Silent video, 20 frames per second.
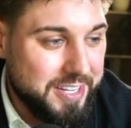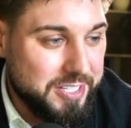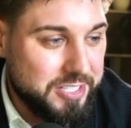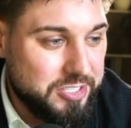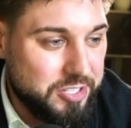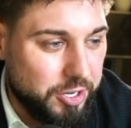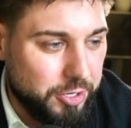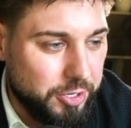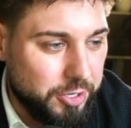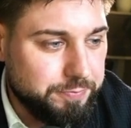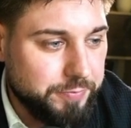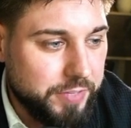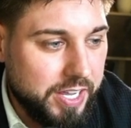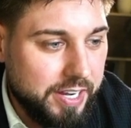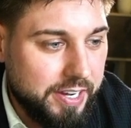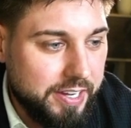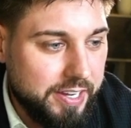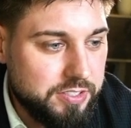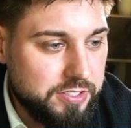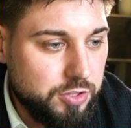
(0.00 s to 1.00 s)
So
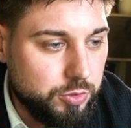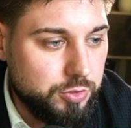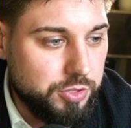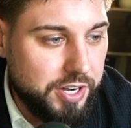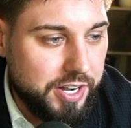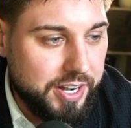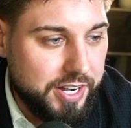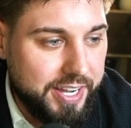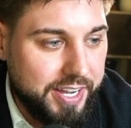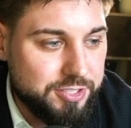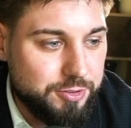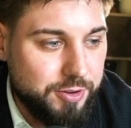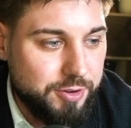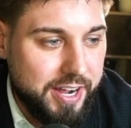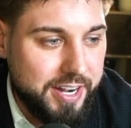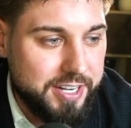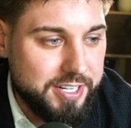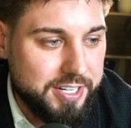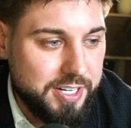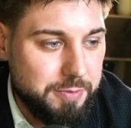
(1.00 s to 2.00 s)
let's go to the next
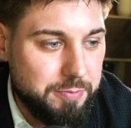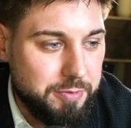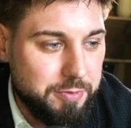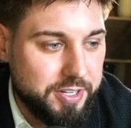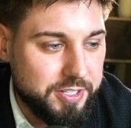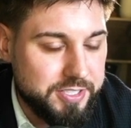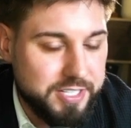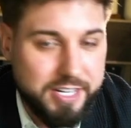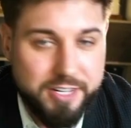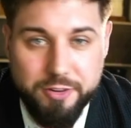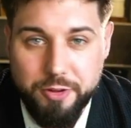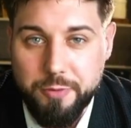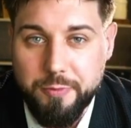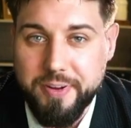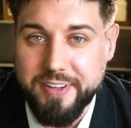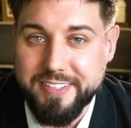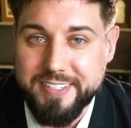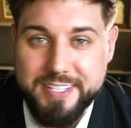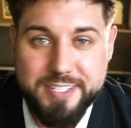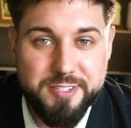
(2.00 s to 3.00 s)
strategy, because I don't
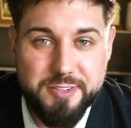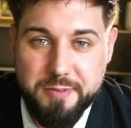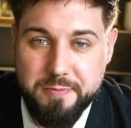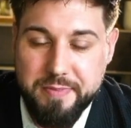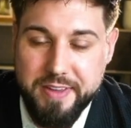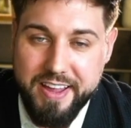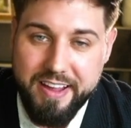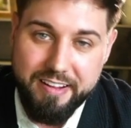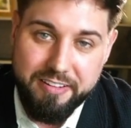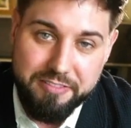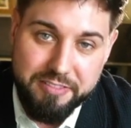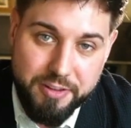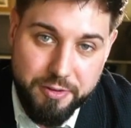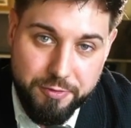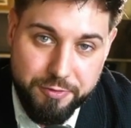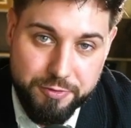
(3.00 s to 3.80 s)
want this to be a